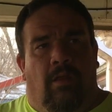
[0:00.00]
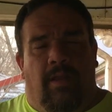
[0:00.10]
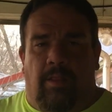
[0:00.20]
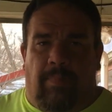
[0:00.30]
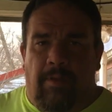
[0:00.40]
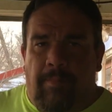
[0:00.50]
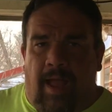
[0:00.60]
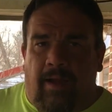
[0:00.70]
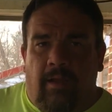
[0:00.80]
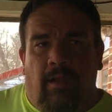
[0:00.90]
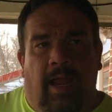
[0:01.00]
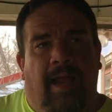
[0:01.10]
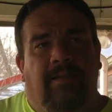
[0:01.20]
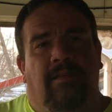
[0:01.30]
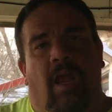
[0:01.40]
the baby back
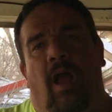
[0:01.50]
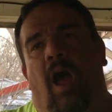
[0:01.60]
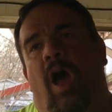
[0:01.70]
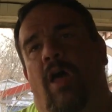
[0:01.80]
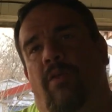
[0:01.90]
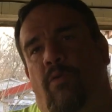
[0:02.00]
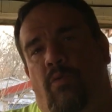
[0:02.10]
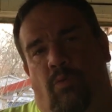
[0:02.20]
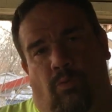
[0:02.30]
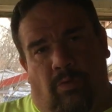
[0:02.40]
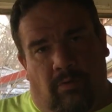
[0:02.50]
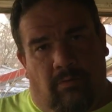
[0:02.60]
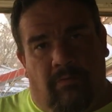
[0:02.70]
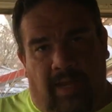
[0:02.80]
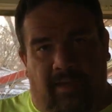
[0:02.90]
has its own
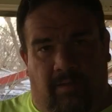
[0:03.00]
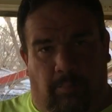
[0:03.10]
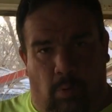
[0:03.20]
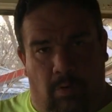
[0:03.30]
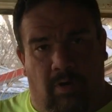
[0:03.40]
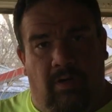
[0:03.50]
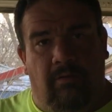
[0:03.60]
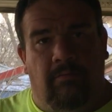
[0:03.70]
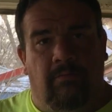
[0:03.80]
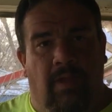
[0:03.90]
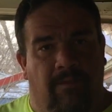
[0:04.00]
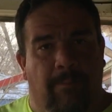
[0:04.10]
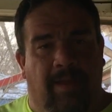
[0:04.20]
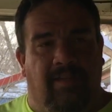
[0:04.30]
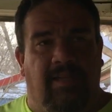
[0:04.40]
taste of pork, if that
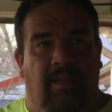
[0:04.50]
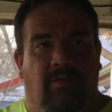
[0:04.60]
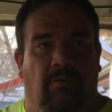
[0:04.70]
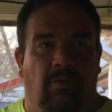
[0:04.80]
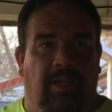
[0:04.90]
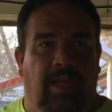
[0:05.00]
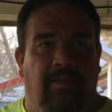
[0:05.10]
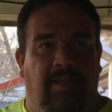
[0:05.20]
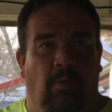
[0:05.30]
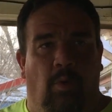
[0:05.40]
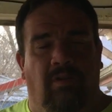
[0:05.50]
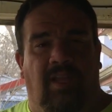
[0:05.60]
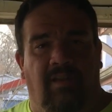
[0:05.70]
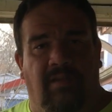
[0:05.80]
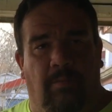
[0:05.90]
makes sense. So I really can't say one
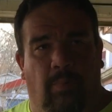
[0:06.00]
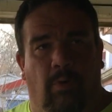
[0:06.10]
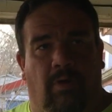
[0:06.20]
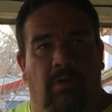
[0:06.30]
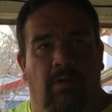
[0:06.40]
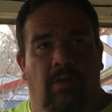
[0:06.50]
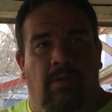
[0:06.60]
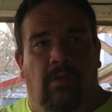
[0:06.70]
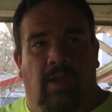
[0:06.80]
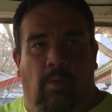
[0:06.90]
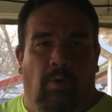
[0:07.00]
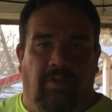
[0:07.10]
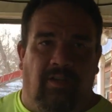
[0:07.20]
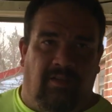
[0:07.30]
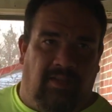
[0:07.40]
tastes like pork and one
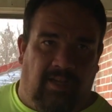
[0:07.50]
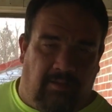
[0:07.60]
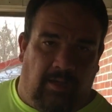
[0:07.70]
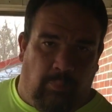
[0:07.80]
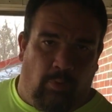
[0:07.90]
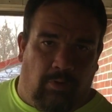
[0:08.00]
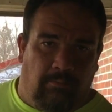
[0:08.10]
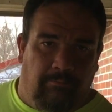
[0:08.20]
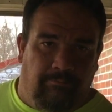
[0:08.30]
doesn't taste like pork.